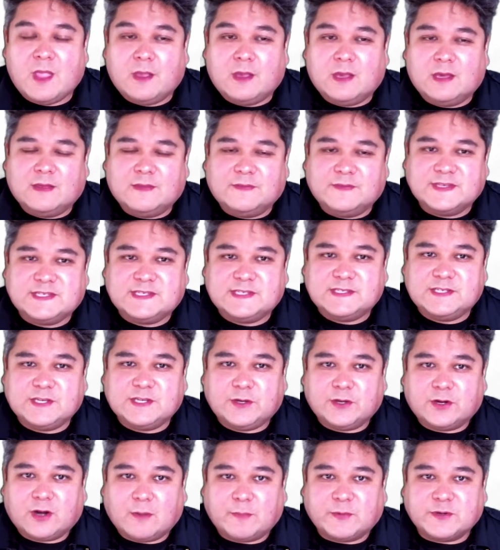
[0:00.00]
This is a good
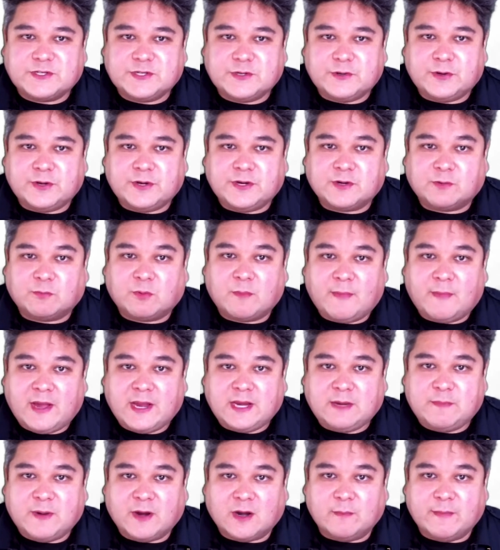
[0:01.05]
opportunity to remind
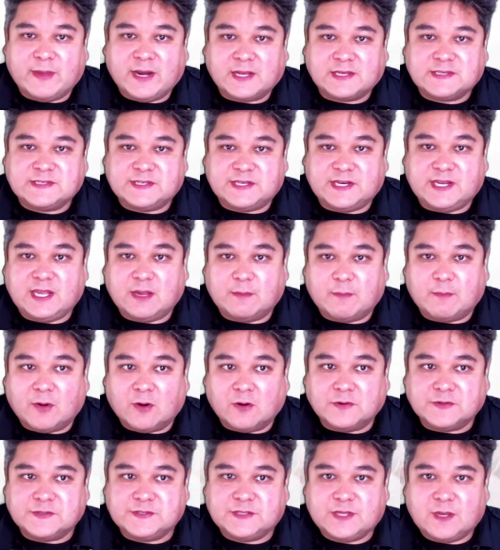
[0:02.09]
paramedics and
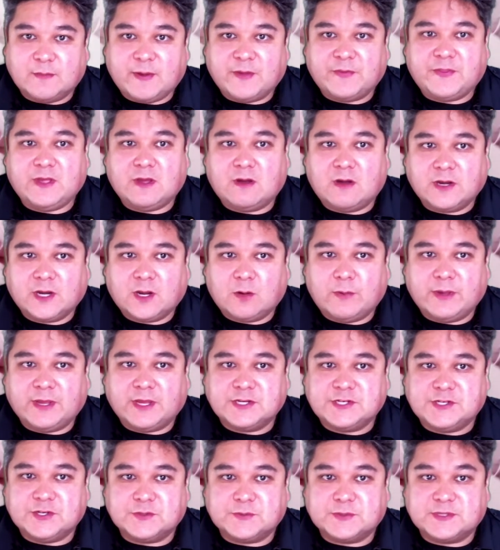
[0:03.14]
EMRs about the ongoing
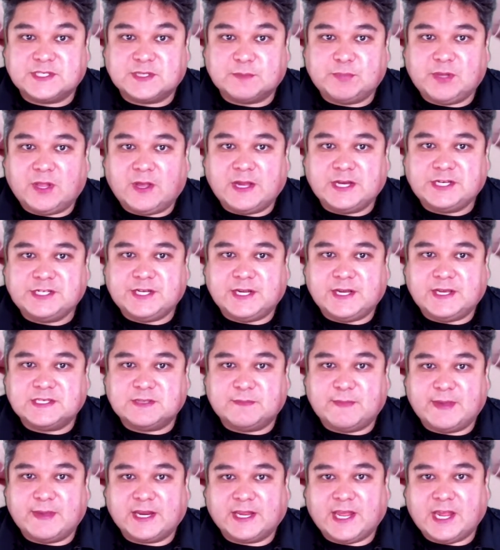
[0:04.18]
issues with supply chains and
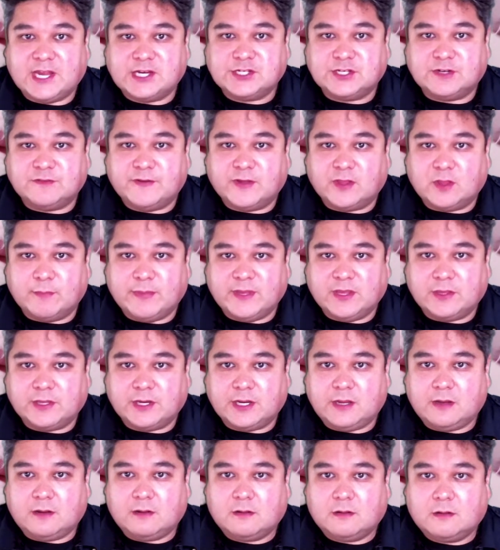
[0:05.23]
medication
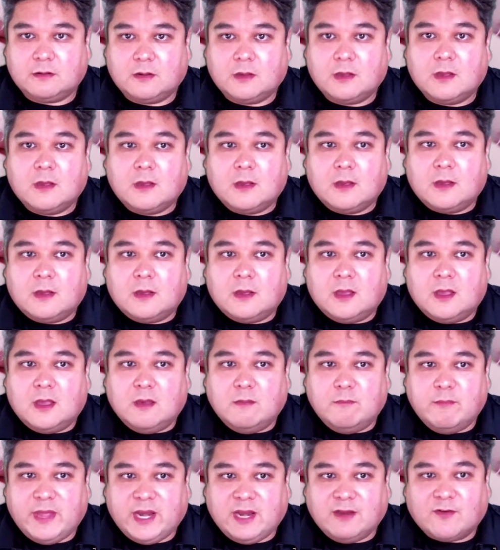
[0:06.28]
availability.
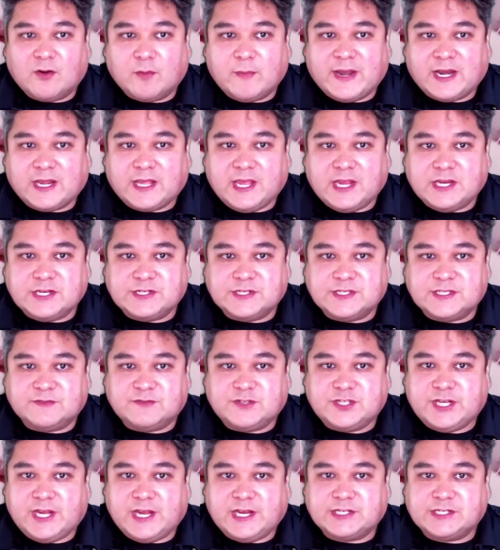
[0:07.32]
Many of our medications have
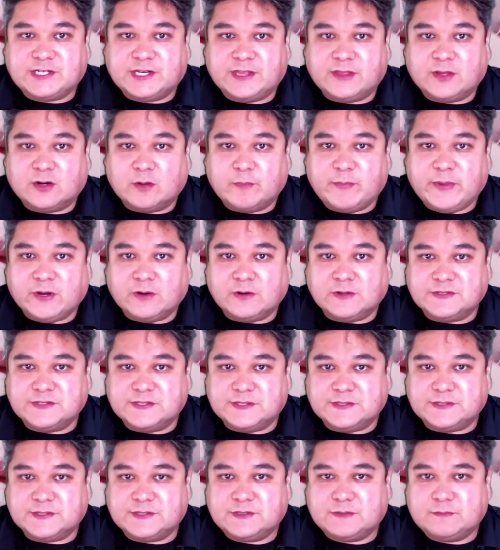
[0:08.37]
changed in their
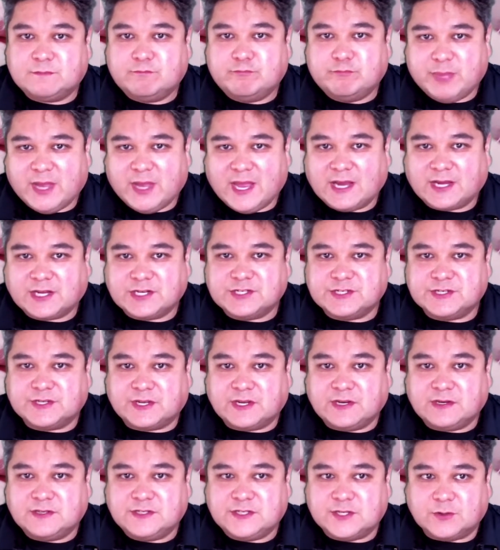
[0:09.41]
appearances. Packaging,
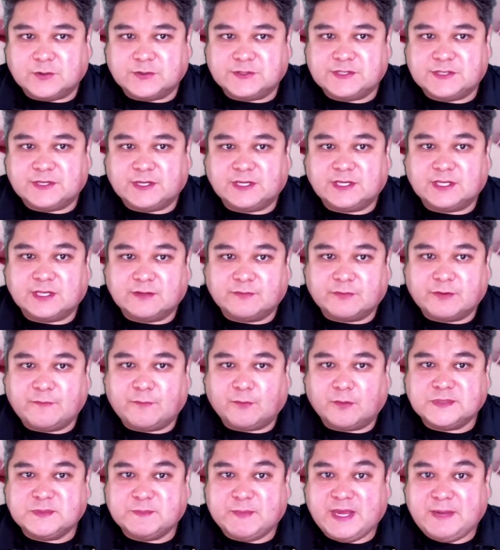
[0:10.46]
dosing, and delivery
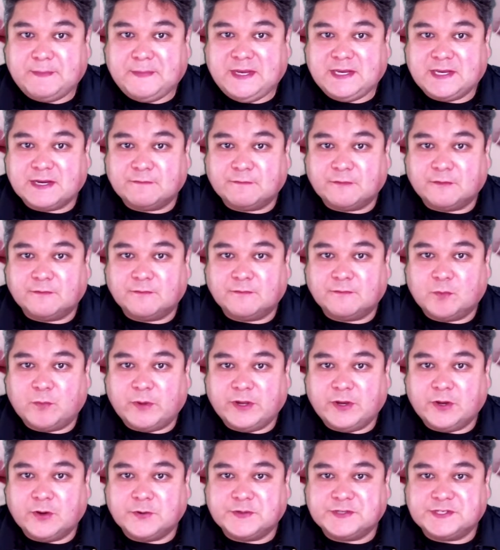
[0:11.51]
forms may be different from what
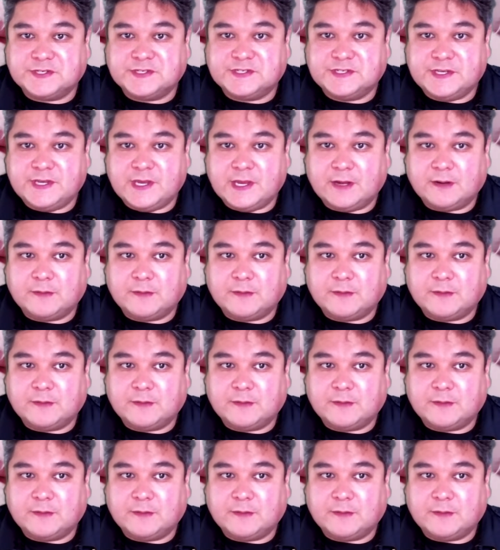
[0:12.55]
you're used to seeing.